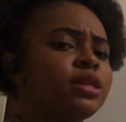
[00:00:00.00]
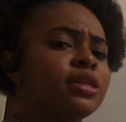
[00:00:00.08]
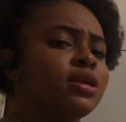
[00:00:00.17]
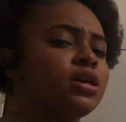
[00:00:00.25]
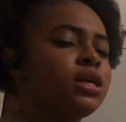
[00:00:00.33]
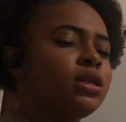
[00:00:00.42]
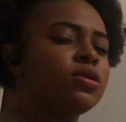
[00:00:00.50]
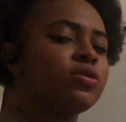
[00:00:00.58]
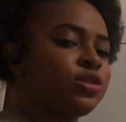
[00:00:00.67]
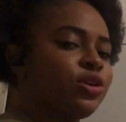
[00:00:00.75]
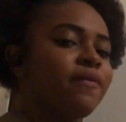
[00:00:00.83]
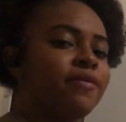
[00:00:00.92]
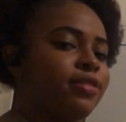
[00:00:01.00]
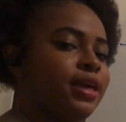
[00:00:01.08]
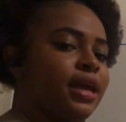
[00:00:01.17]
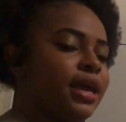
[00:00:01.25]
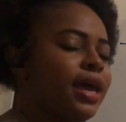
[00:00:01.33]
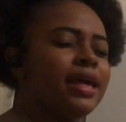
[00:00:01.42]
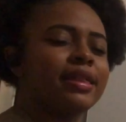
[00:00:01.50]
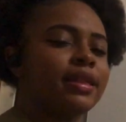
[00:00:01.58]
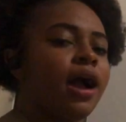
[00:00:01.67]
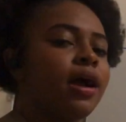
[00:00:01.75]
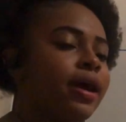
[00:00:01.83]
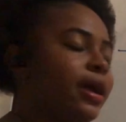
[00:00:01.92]
So you know something is
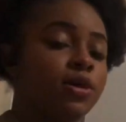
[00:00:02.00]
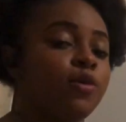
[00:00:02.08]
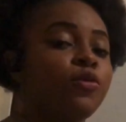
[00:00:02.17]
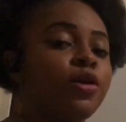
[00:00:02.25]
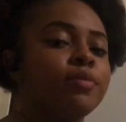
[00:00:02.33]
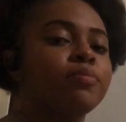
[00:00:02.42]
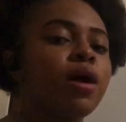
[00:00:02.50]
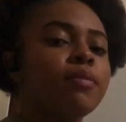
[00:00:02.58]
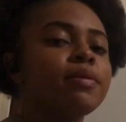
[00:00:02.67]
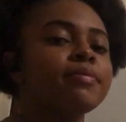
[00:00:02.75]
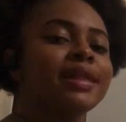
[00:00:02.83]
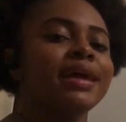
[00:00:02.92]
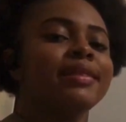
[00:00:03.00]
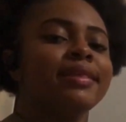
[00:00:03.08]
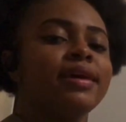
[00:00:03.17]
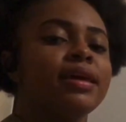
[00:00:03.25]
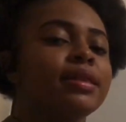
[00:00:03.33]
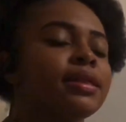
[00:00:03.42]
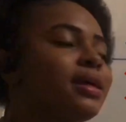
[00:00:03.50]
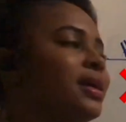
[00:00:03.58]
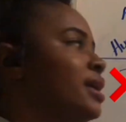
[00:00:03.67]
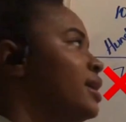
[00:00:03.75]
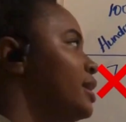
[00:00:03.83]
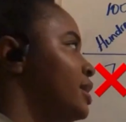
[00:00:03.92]
not right. To avoid problems like these,
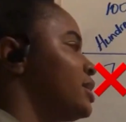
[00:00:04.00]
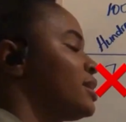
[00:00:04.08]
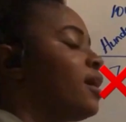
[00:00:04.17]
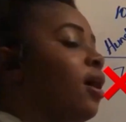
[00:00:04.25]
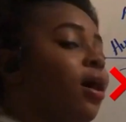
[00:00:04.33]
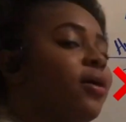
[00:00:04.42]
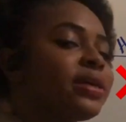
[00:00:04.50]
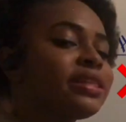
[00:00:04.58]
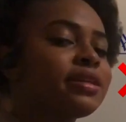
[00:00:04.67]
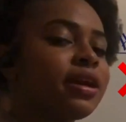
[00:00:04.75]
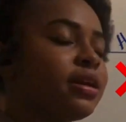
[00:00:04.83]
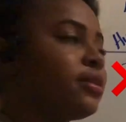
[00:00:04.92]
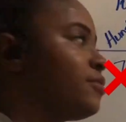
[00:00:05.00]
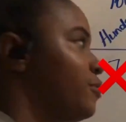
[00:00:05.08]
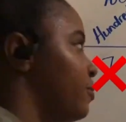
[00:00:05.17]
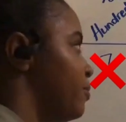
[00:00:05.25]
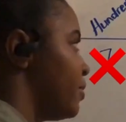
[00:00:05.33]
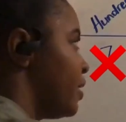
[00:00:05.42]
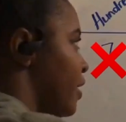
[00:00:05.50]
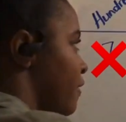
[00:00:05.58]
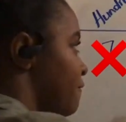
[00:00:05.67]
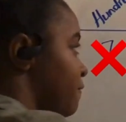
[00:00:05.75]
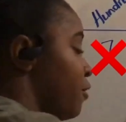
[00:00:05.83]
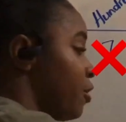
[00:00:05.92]
you should always start from
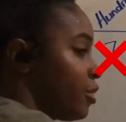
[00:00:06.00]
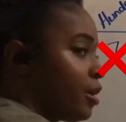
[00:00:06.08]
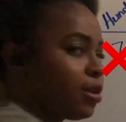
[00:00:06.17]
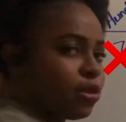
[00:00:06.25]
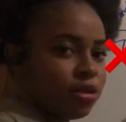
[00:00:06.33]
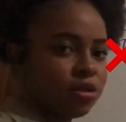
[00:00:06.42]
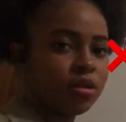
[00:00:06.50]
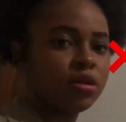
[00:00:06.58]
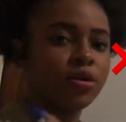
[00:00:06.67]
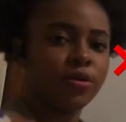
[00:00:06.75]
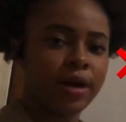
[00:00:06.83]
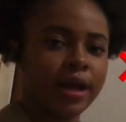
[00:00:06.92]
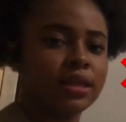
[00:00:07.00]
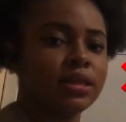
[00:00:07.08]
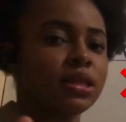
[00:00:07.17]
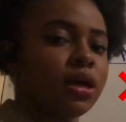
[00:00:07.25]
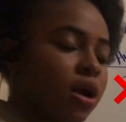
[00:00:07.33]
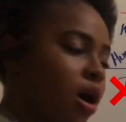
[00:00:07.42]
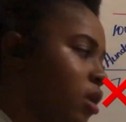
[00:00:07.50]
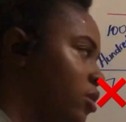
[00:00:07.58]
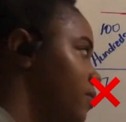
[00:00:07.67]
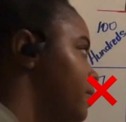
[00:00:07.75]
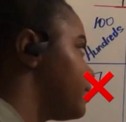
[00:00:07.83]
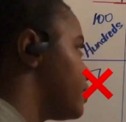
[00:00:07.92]
furthest right column,
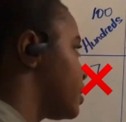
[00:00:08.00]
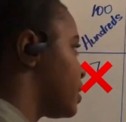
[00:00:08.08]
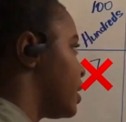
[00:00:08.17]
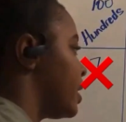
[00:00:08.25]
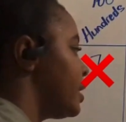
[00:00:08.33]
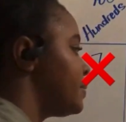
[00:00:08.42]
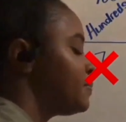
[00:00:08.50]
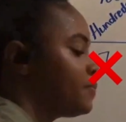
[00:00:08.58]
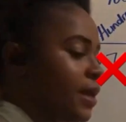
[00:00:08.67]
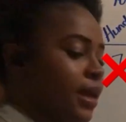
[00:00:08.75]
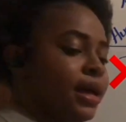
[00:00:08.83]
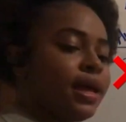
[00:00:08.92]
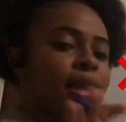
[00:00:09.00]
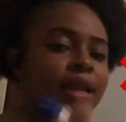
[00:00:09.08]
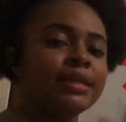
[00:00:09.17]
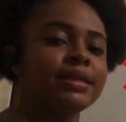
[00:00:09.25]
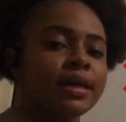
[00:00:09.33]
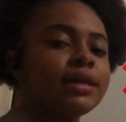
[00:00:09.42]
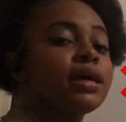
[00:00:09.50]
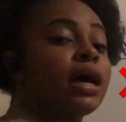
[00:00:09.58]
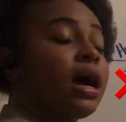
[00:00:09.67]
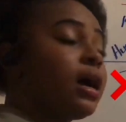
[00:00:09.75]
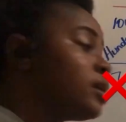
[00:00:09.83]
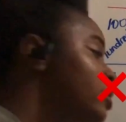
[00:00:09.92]
right? Let's take a look at